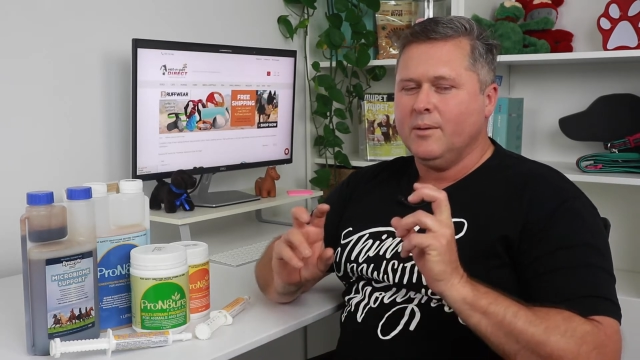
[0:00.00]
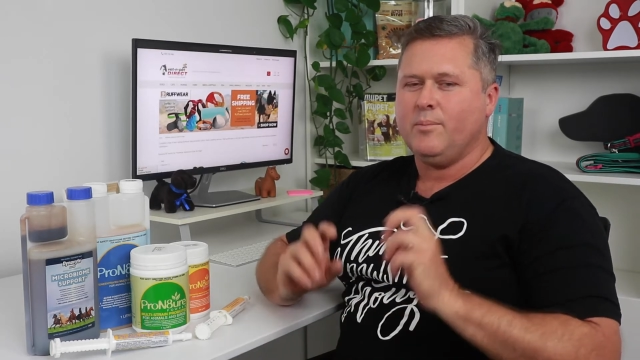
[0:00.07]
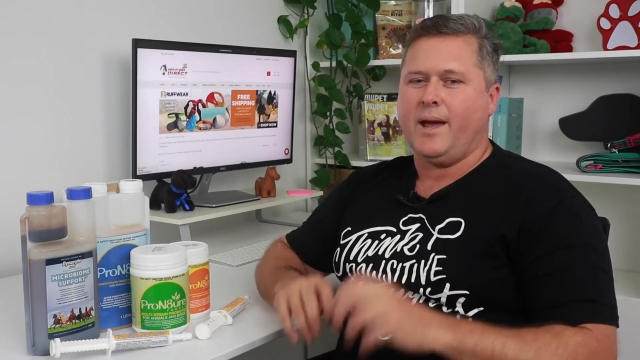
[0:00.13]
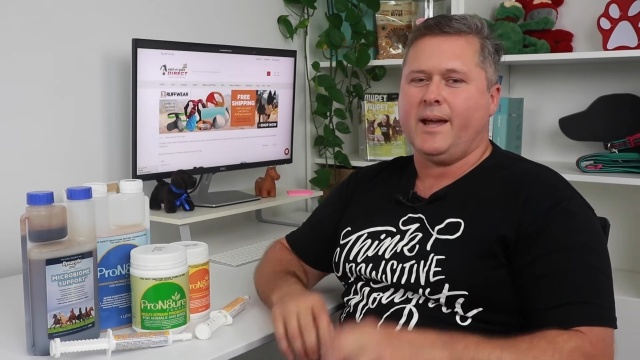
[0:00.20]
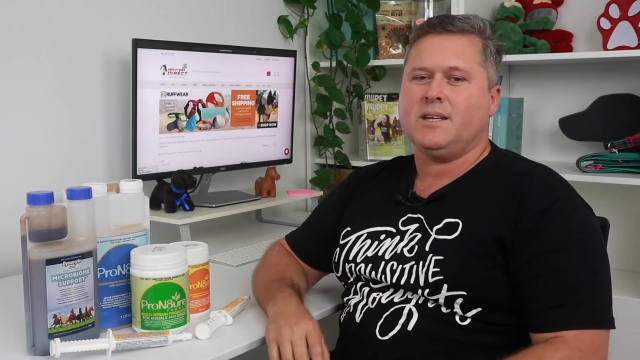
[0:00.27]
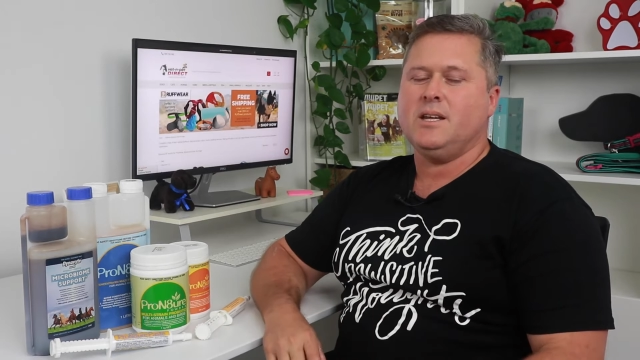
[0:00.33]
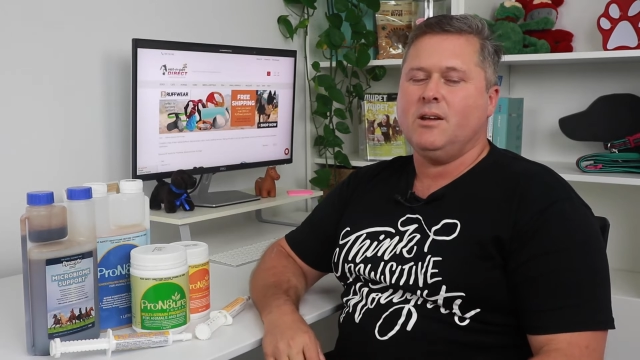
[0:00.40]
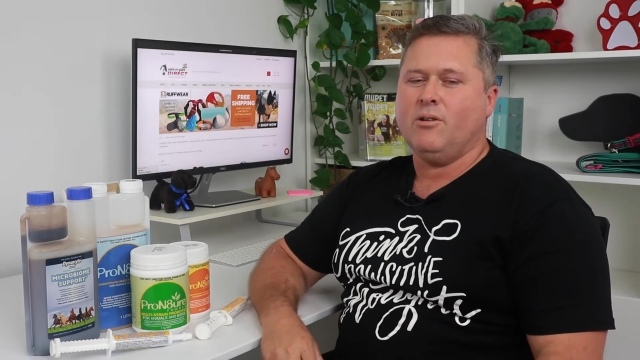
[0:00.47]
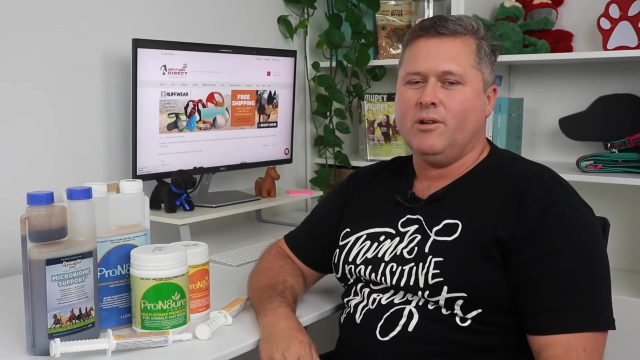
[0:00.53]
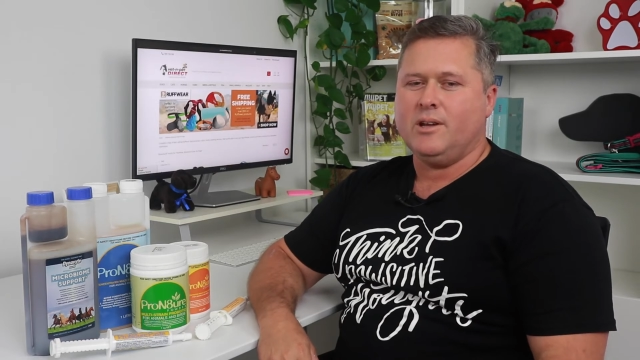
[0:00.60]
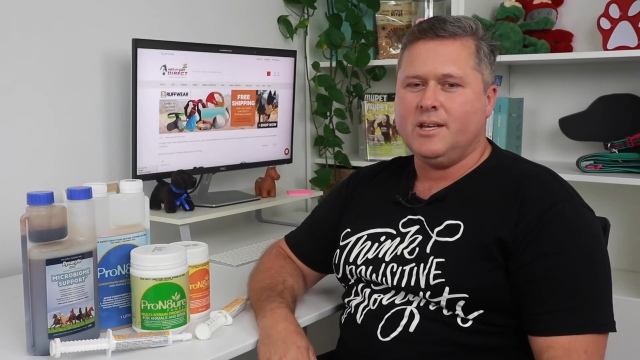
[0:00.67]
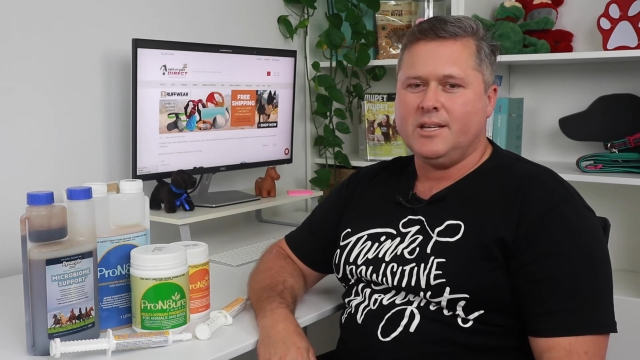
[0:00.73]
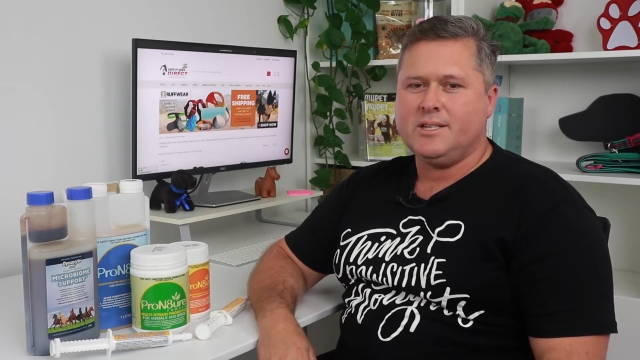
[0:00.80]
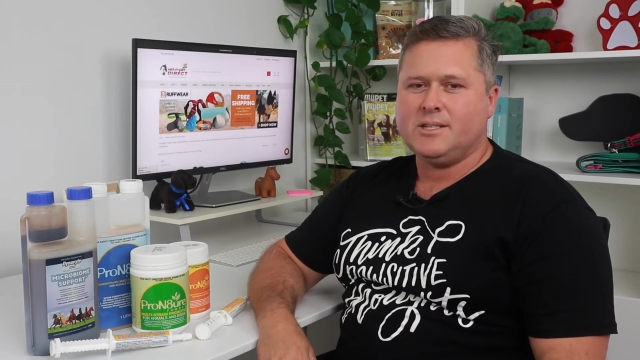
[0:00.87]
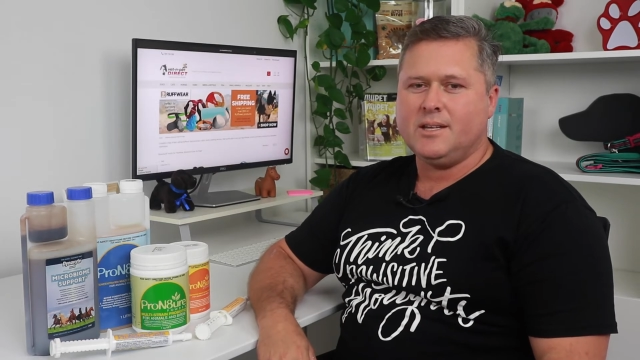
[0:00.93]
bacteria
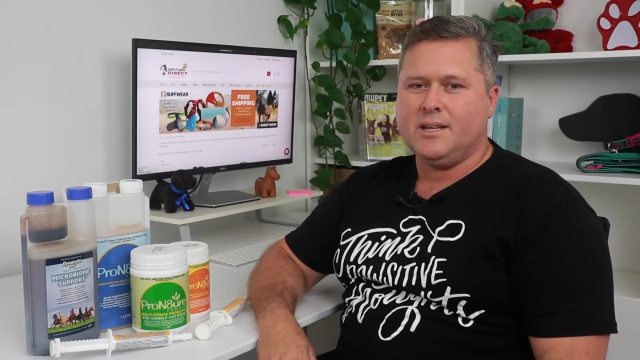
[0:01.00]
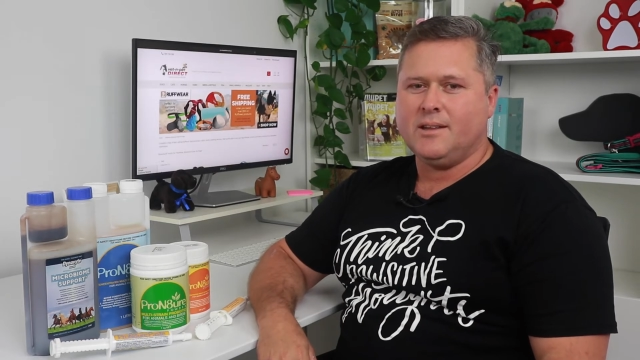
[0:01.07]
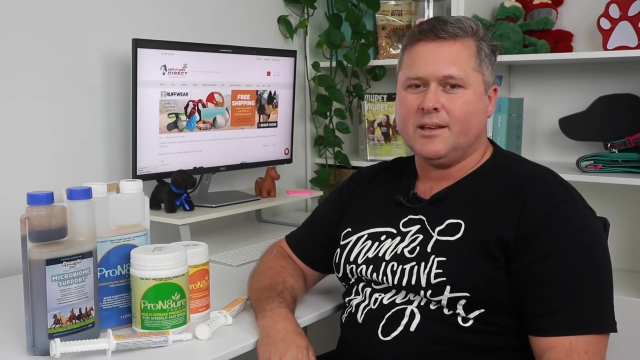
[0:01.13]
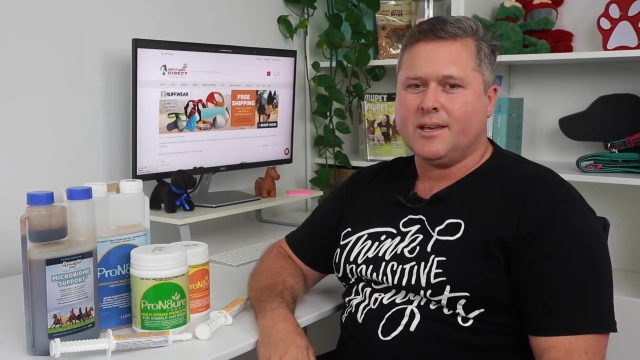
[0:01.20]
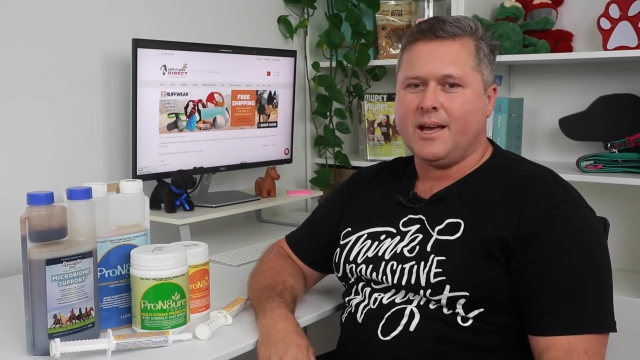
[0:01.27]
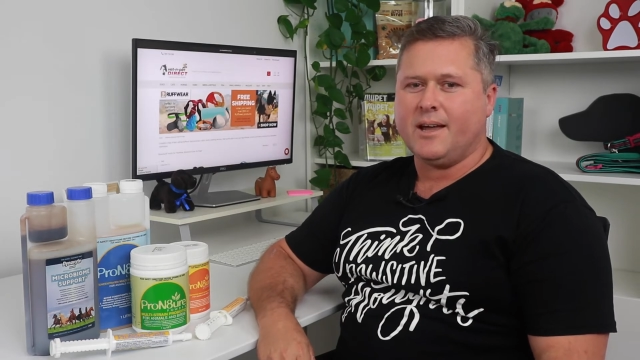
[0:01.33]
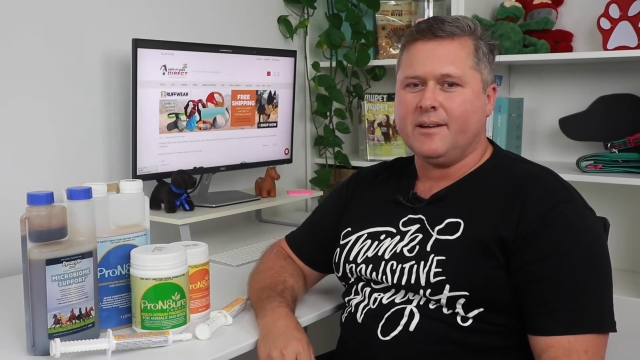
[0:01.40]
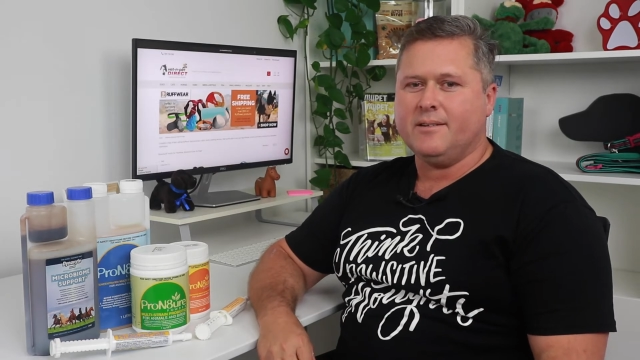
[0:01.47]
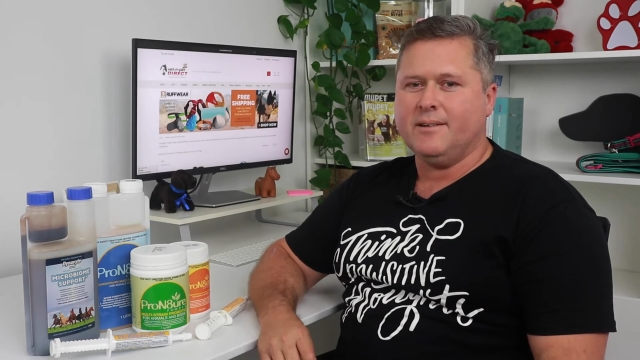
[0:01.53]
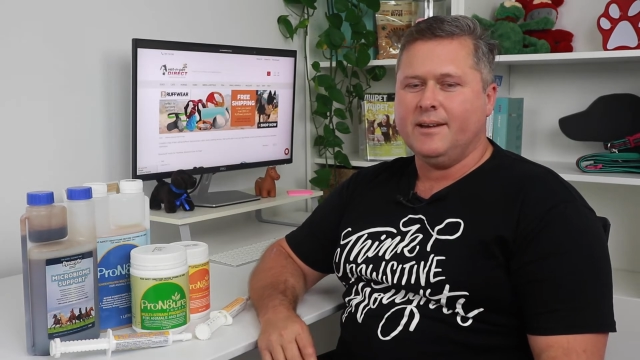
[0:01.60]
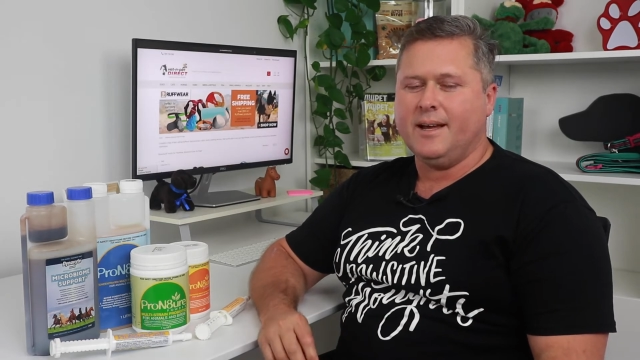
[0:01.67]
and yeast in the gut